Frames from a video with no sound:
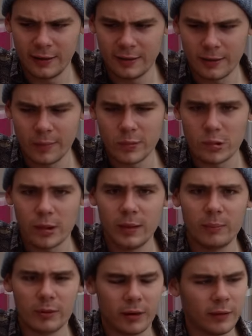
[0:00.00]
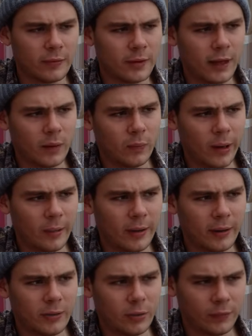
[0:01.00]
some dreams after that where
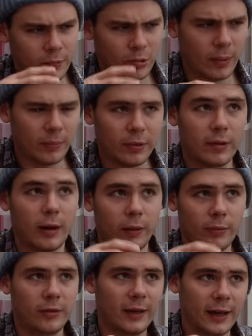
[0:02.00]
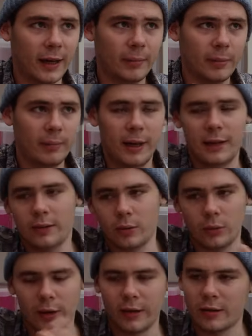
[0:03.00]
I sort of dreamt that I was sitting up in bed
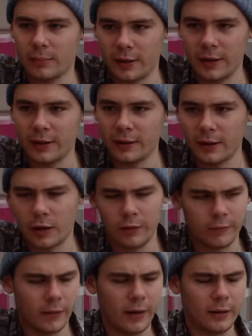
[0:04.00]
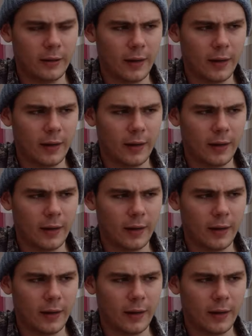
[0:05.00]
talking to my girlfriend,